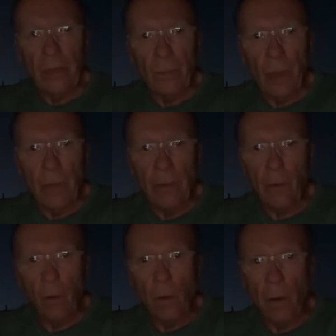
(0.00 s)
mother
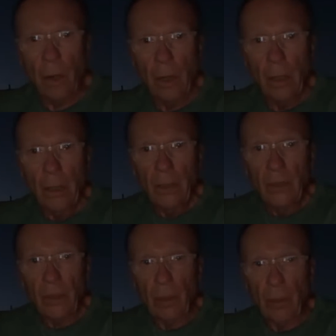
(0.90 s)
or
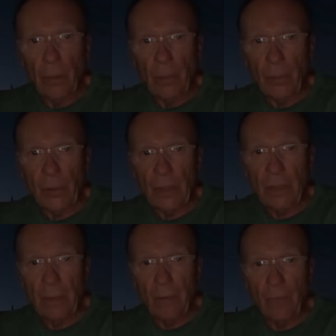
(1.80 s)
some other people said
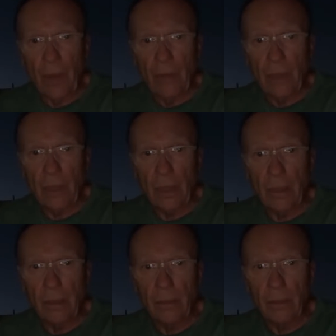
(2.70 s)
they were friends of
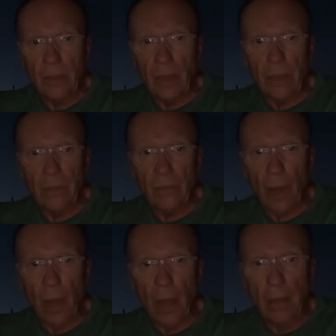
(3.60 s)
his and said he's
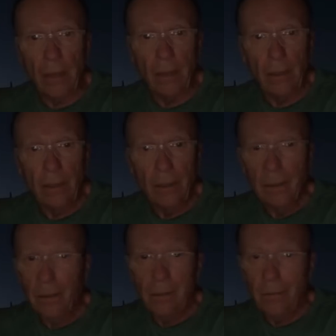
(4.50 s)
fine.
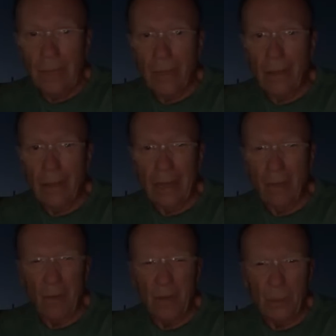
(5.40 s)
That
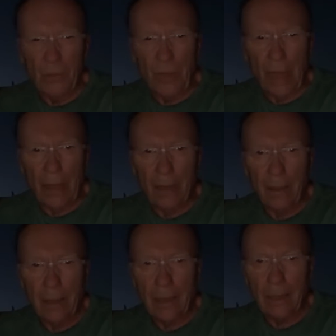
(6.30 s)
way it was fake.
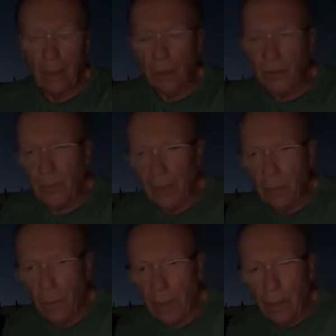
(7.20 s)
I could tell it was fake the
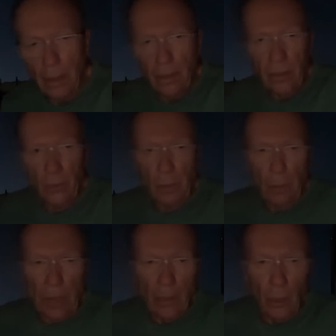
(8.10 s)
way these people,
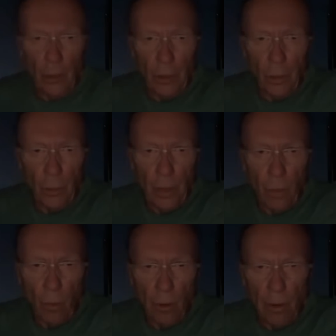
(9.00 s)
I'd look at who they
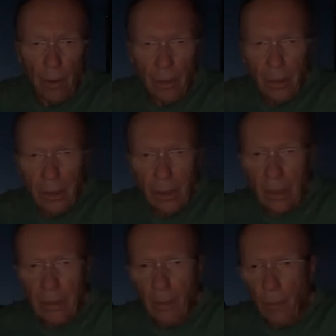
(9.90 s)
were
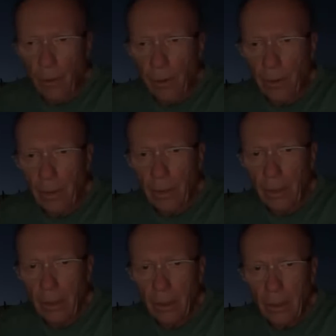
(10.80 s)
and they weren't.
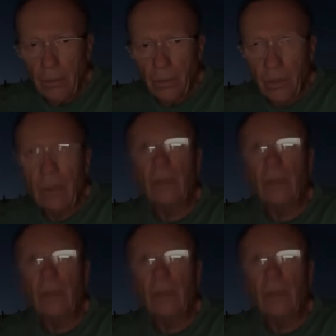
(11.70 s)
You